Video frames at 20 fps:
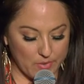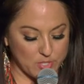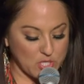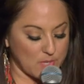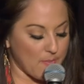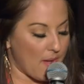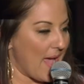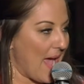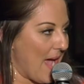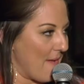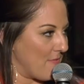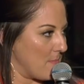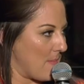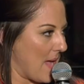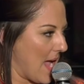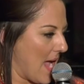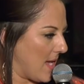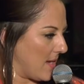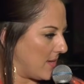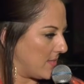And we took about half
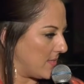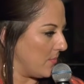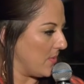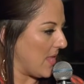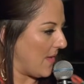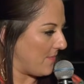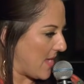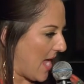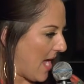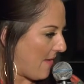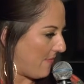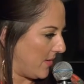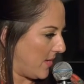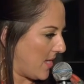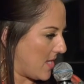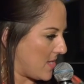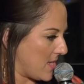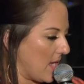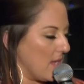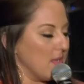the bags, and we left half
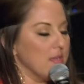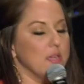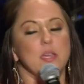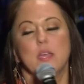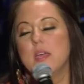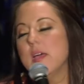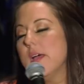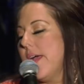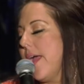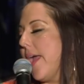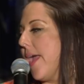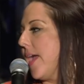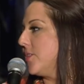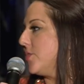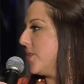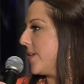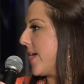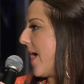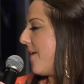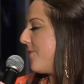in Kenya,
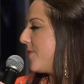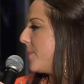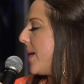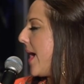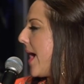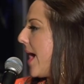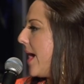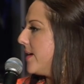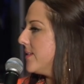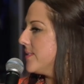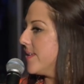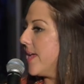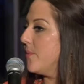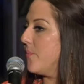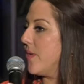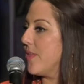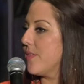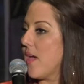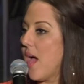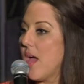and took half the bags.
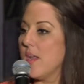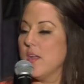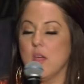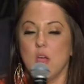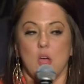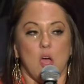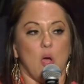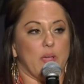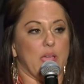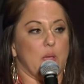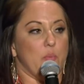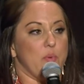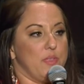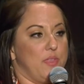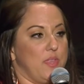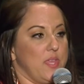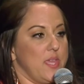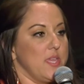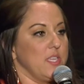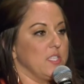And we thought, okay,
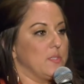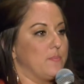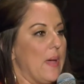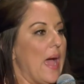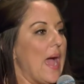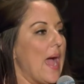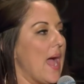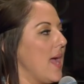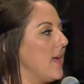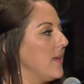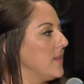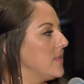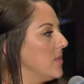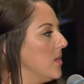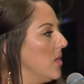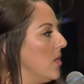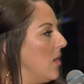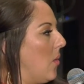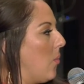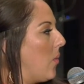with these
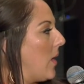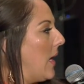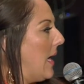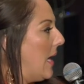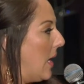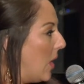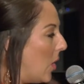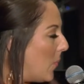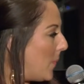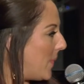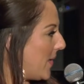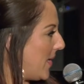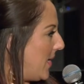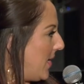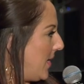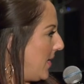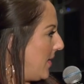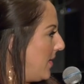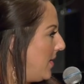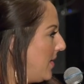bags, we're
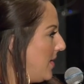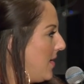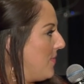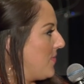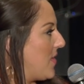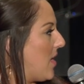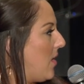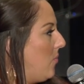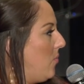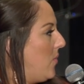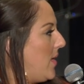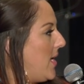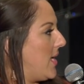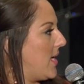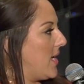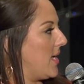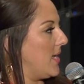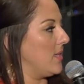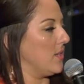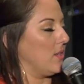hoping that
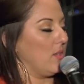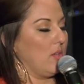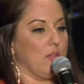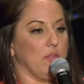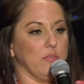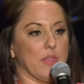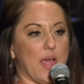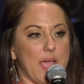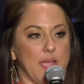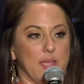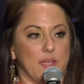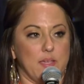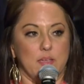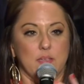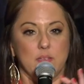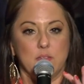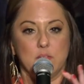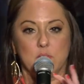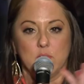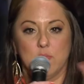we can
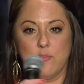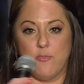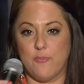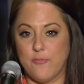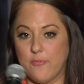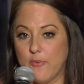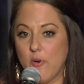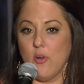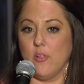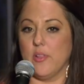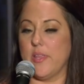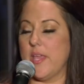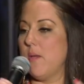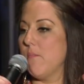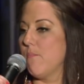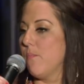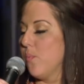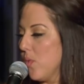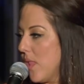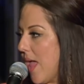like
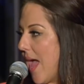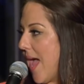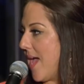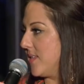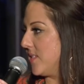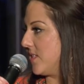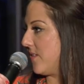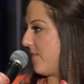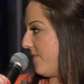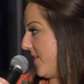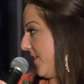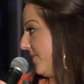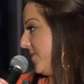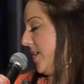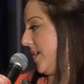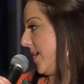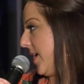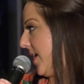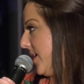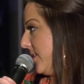fully bless
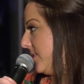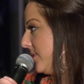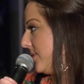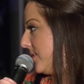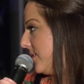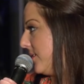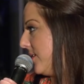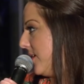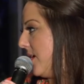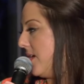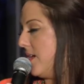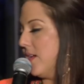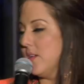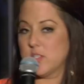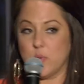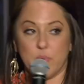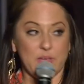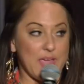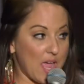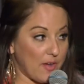50 kids.
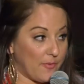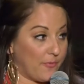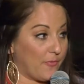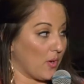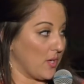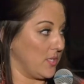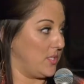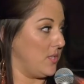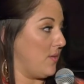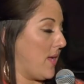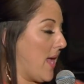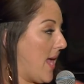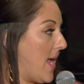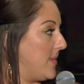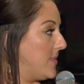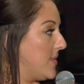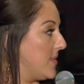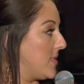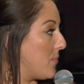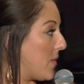So we had four
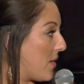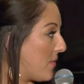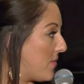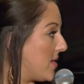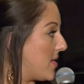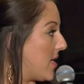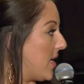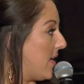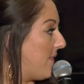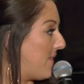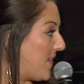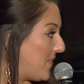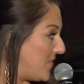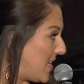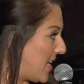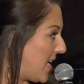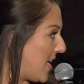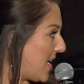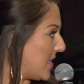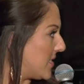suitcases, and we were thinking,
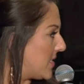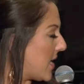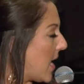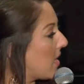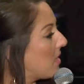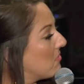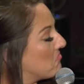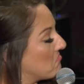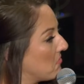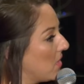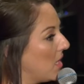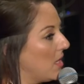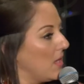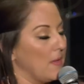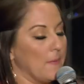50 kids, like